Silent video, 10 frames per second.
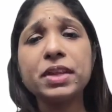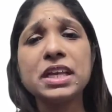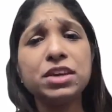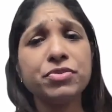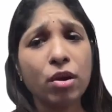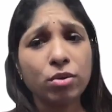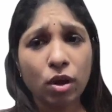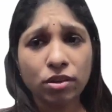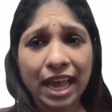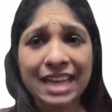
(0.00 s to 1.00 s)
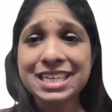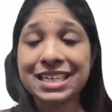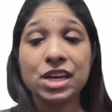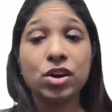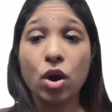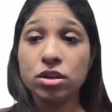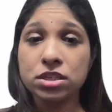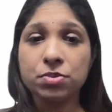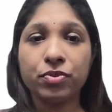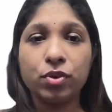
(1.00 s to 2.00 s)
They found out that at
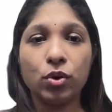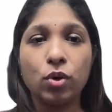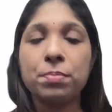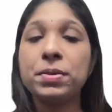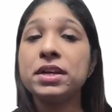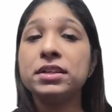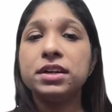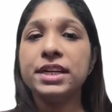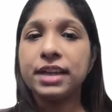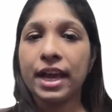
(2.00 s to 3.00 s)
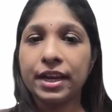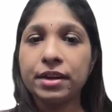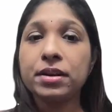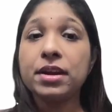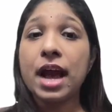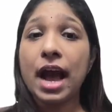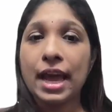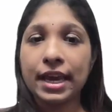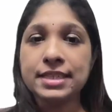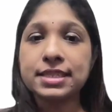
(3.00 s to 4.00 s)
long-term follow-up, 39
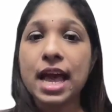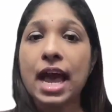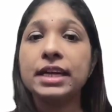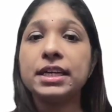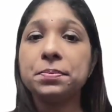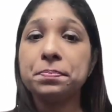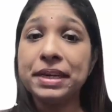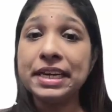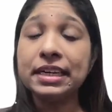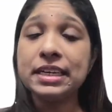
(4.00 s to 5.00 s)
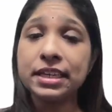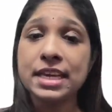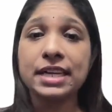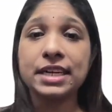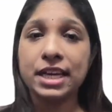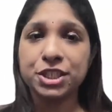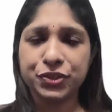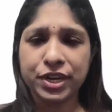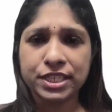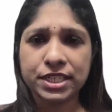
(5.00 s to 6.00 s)
eyes had completely reattached
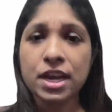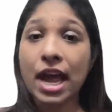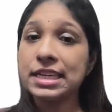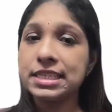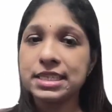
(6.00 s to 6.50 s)
retina and